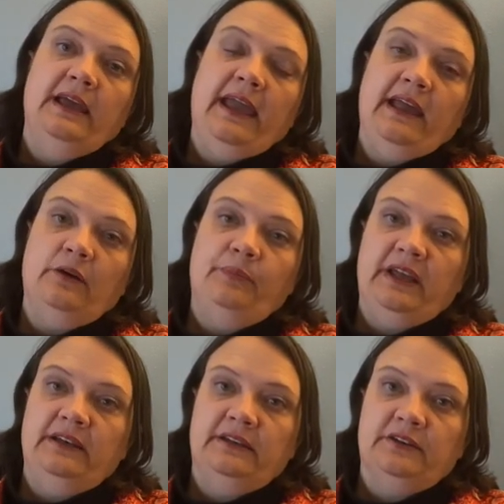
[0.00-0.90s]

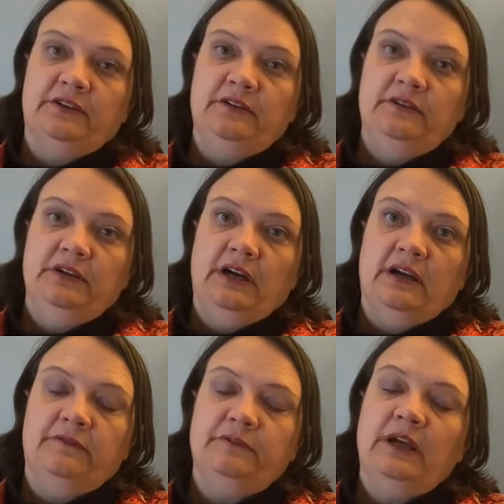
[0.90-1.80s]
Avatar,
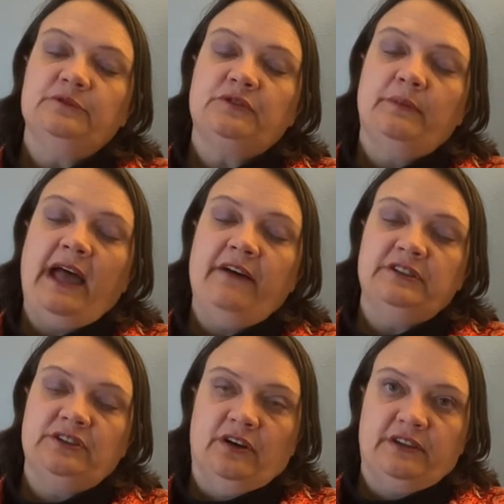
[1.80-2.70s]

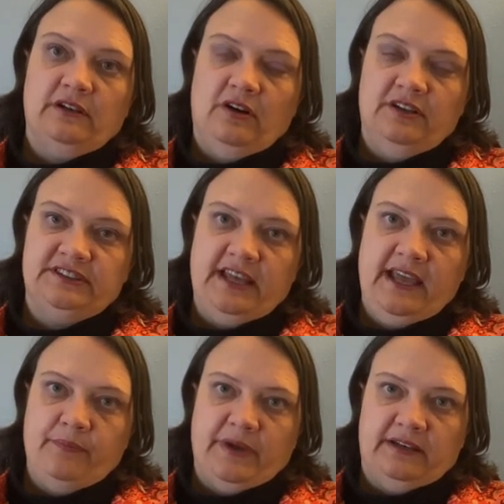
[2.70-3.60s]
The Last
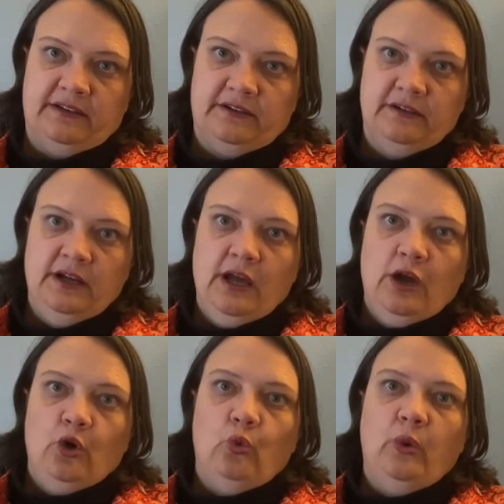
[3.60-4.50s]
Airbender,
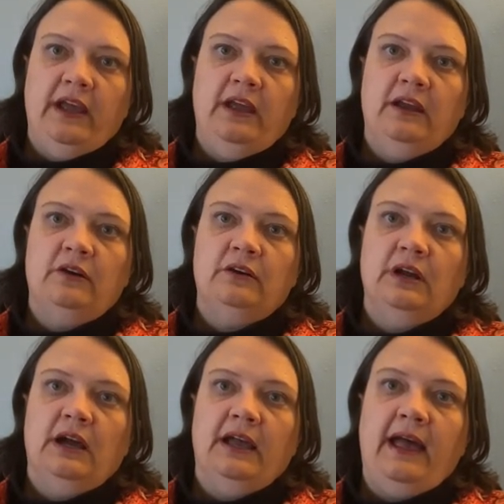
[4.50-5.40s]
where
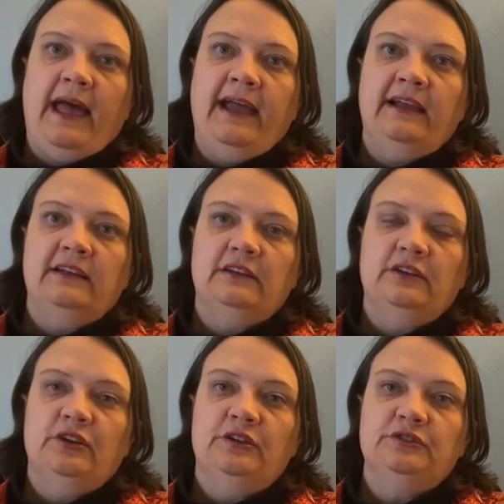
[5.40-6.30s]
Aang
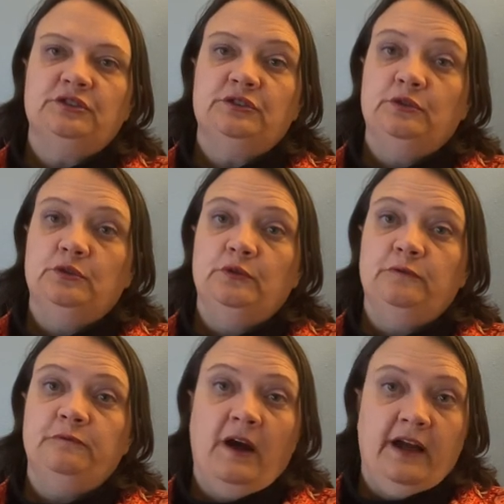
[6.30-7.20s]
learns to
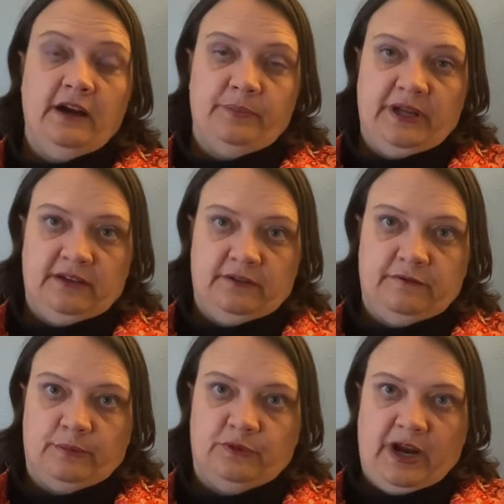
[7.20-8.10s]
firebend
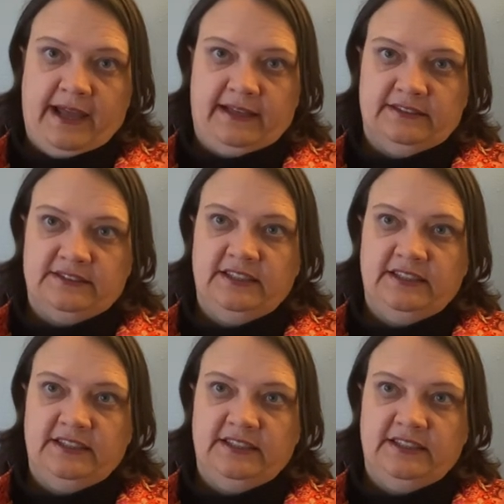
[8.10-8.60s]
from dragons.